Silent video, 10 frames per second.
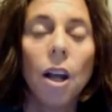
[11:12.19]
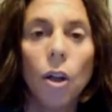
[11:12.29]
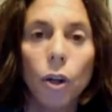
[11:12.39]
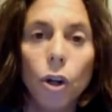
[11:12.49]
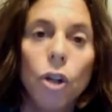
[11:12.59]

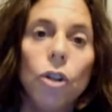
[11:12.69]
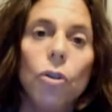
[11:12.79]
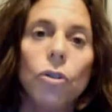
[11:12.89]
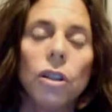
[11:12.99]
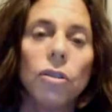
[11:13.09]
The good
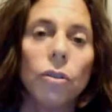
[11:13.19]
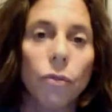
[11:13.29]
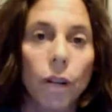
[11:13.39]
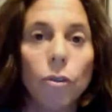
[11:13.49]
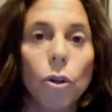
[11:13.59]
news is a
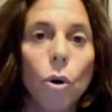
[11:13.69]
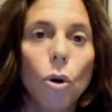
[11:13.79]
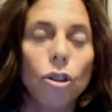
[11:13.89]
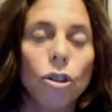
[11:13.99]
federal court